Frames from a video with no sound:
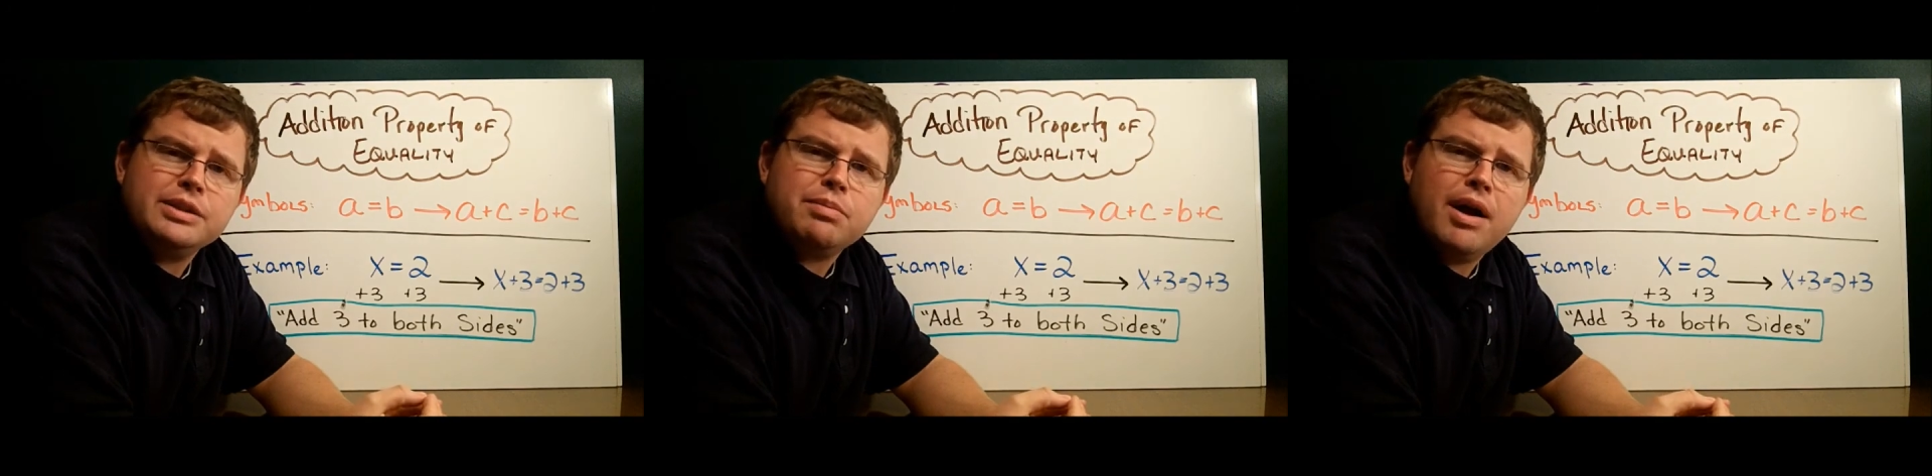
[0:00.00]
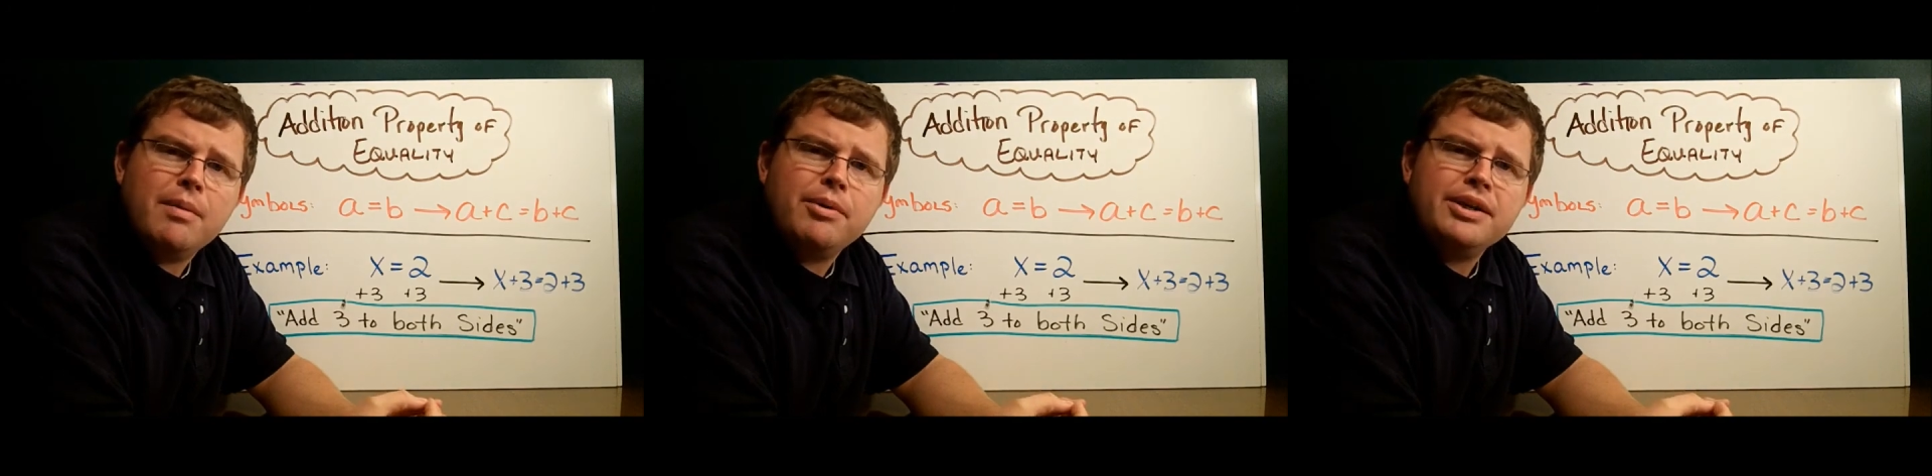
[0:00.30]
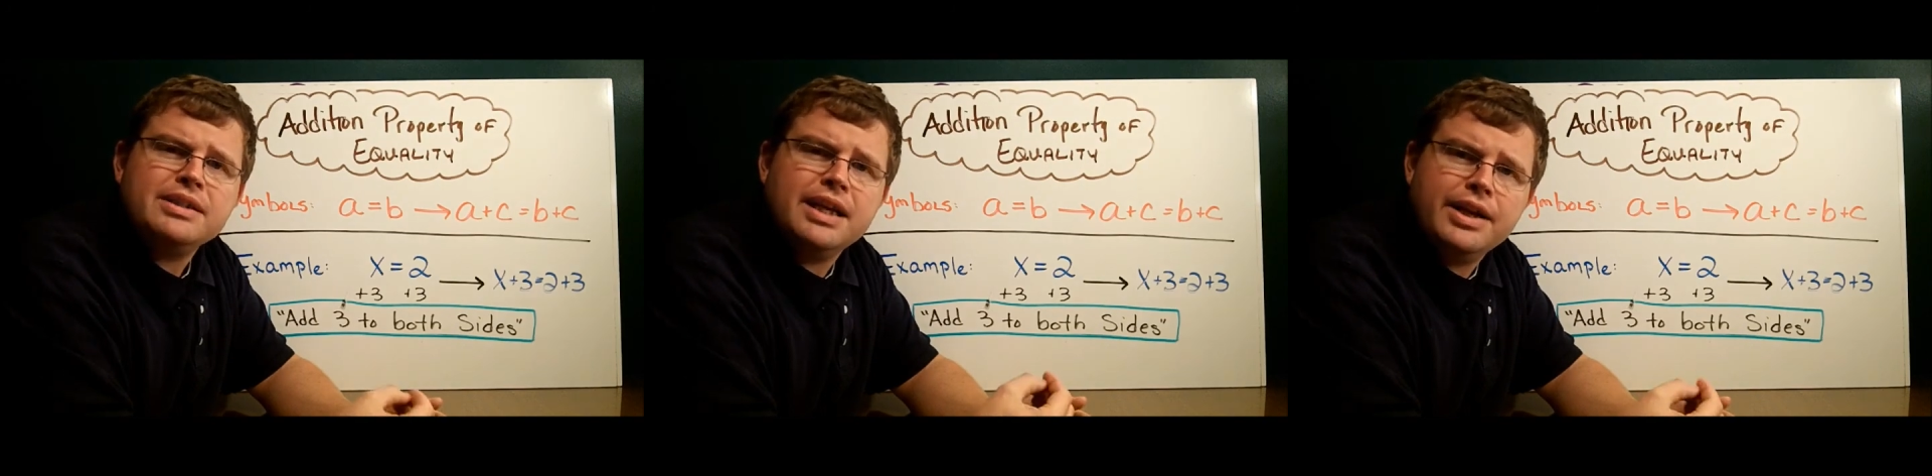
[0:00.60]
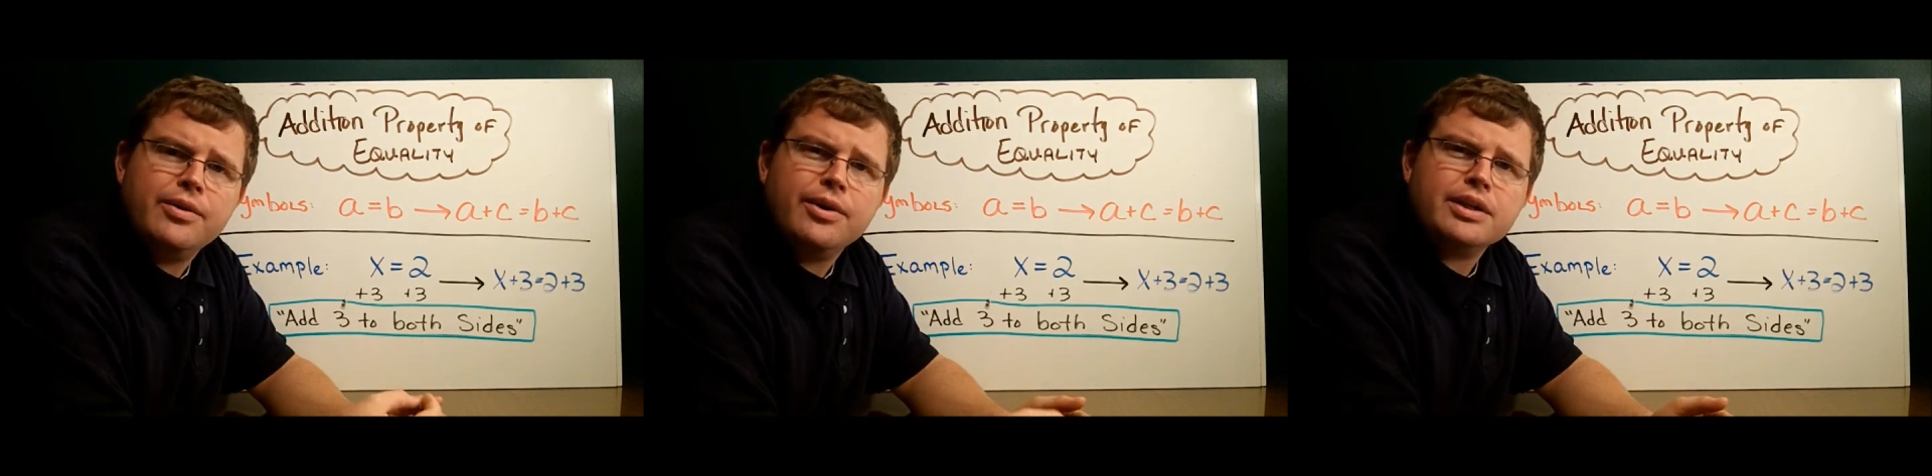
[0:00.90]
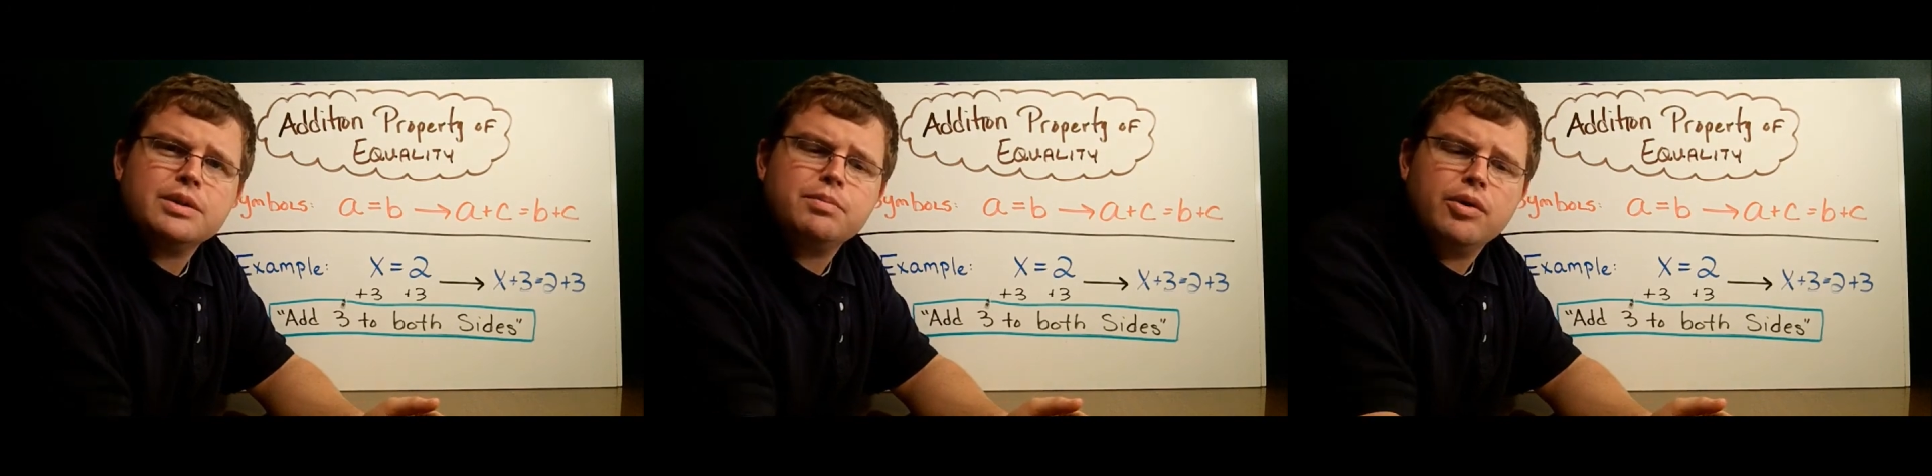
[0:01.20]
properties in your
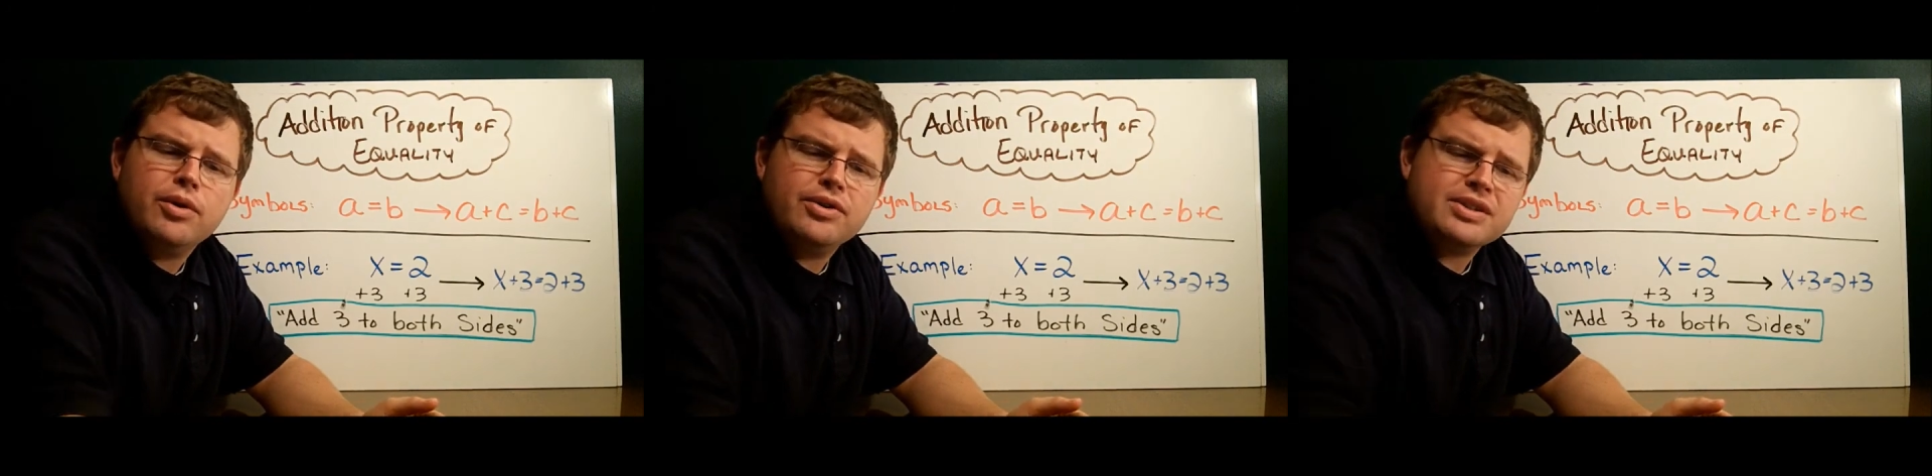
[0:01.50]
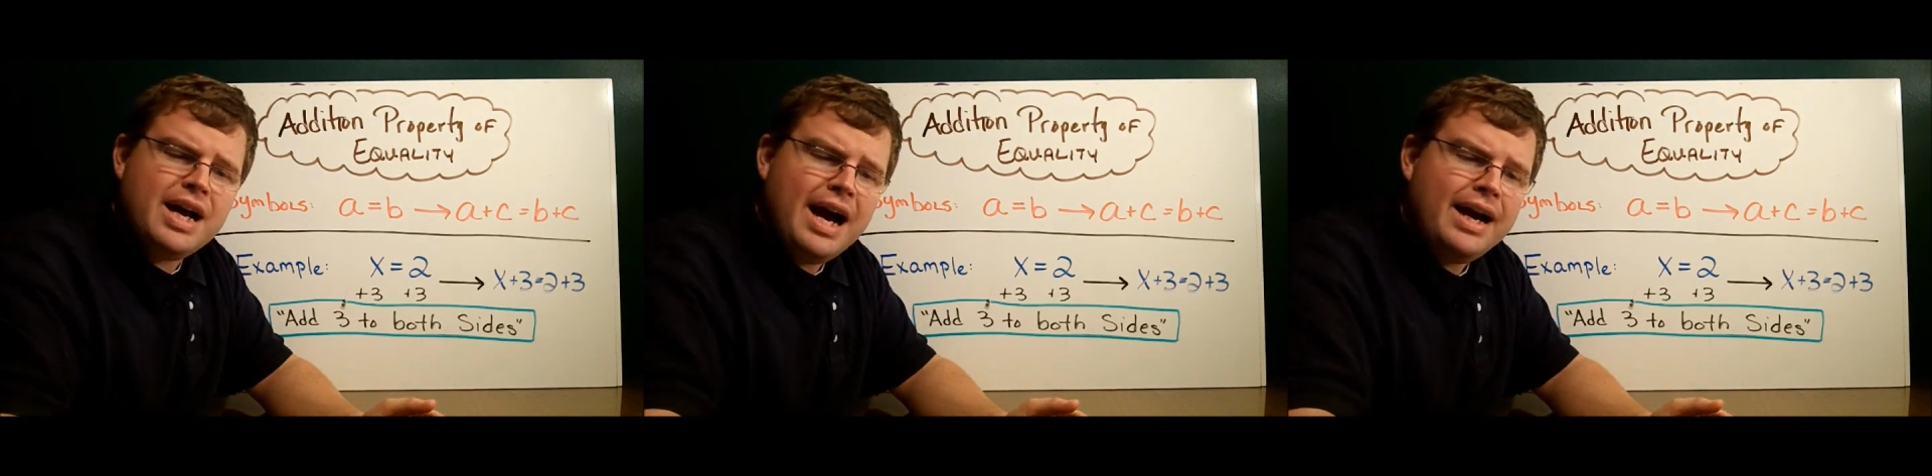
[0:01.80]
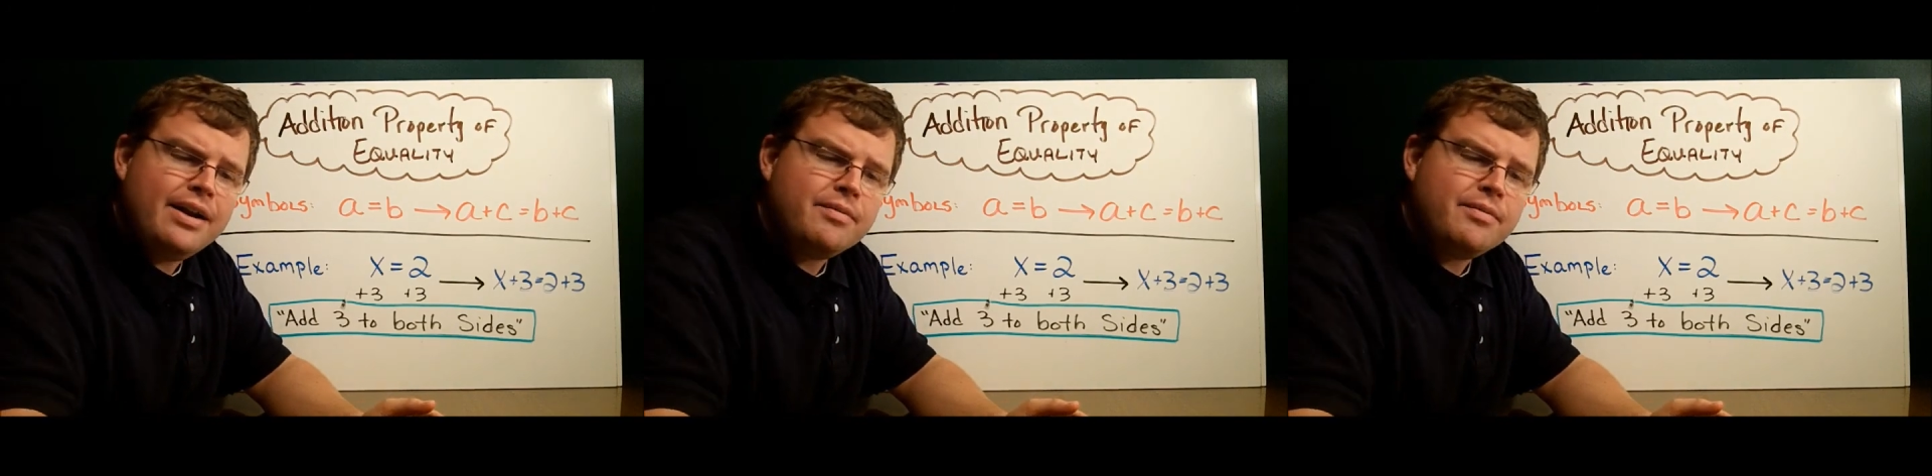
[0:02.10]
Explorer's Guide.